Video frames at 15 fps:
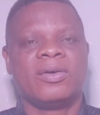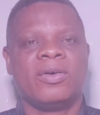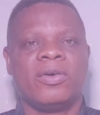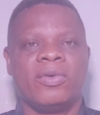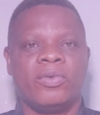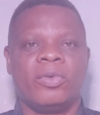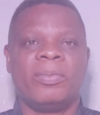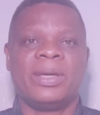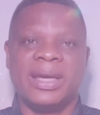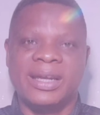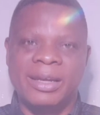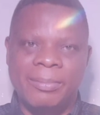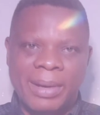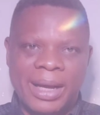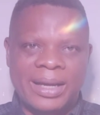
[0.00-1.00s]
or we'll be
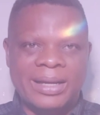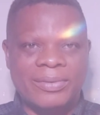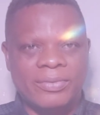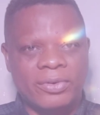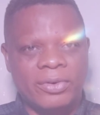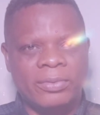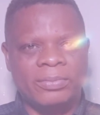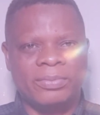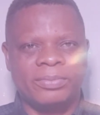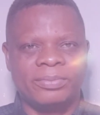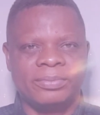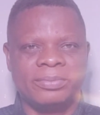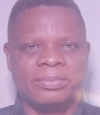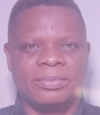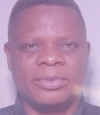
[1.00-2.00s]
getting back from
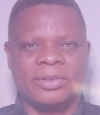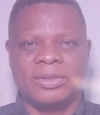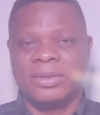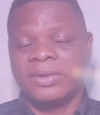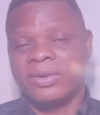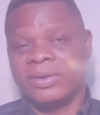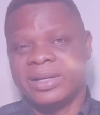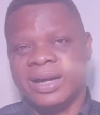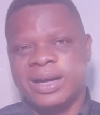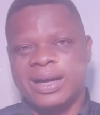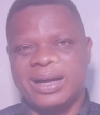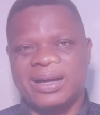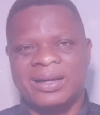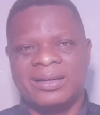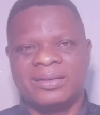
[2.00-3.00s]

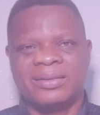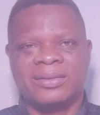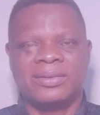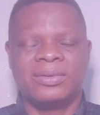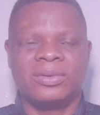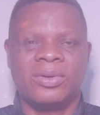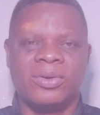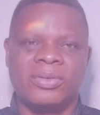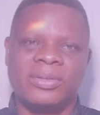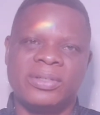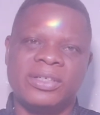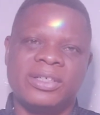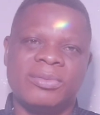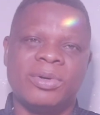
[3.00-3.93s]
other countries.